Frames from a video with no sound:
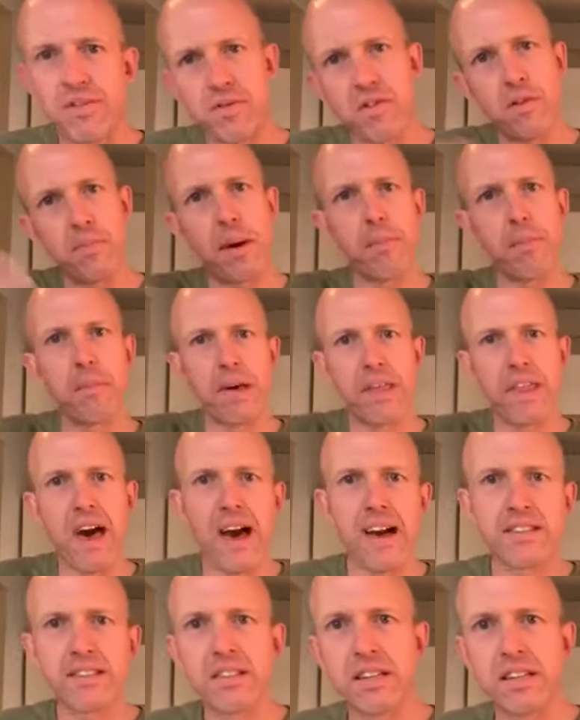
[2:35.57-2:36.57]
if you remember
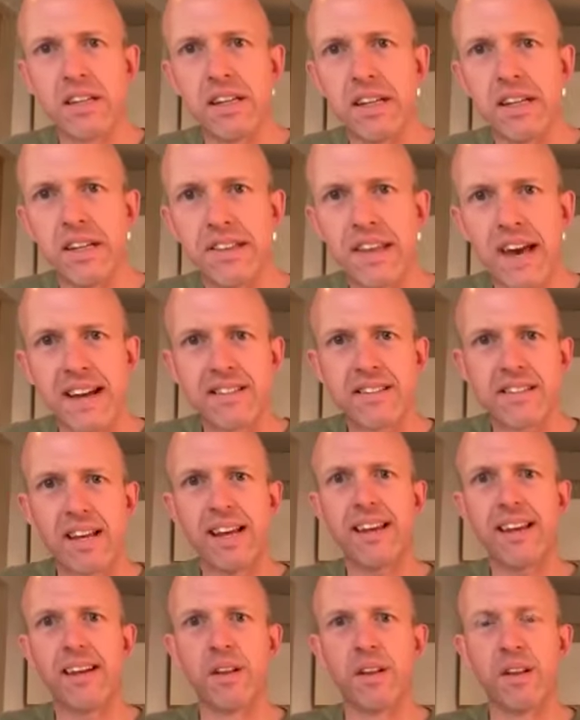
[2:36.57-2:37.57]
that
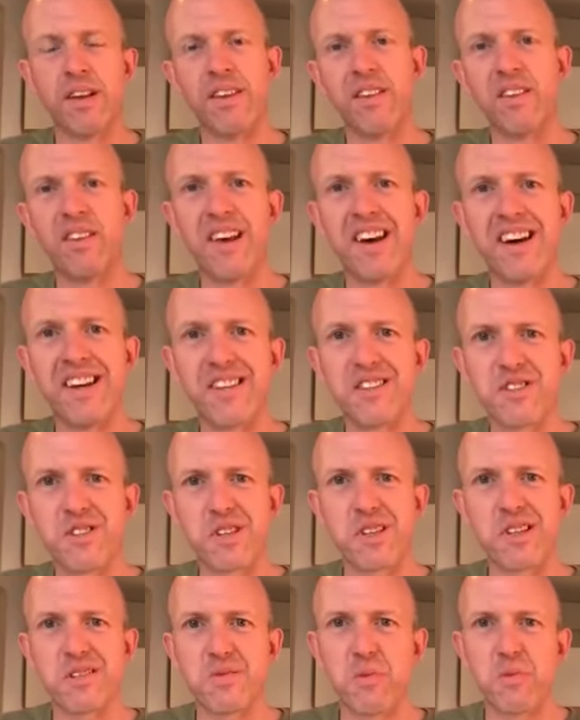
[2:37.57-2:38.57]
tale in
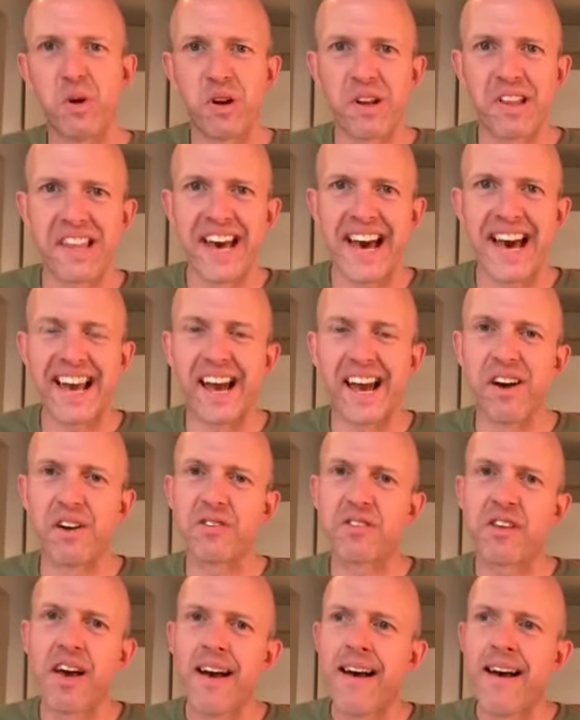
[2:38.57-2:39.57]
season 1 of the
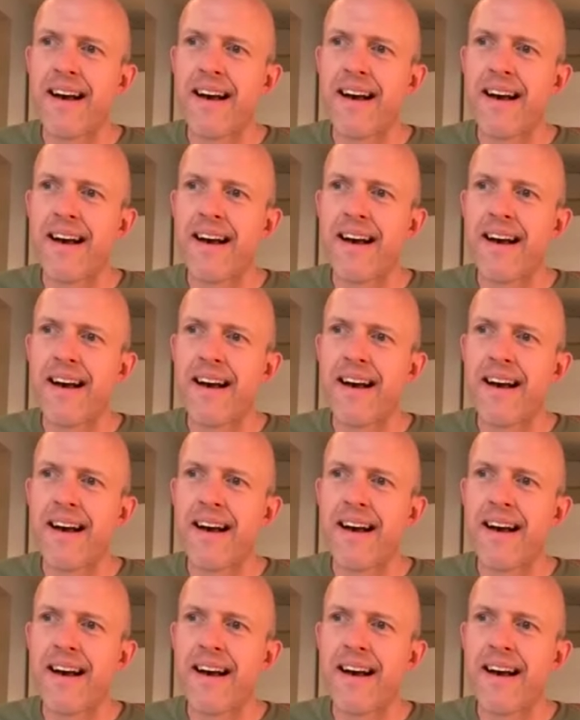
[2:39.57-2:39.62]
Hangouts.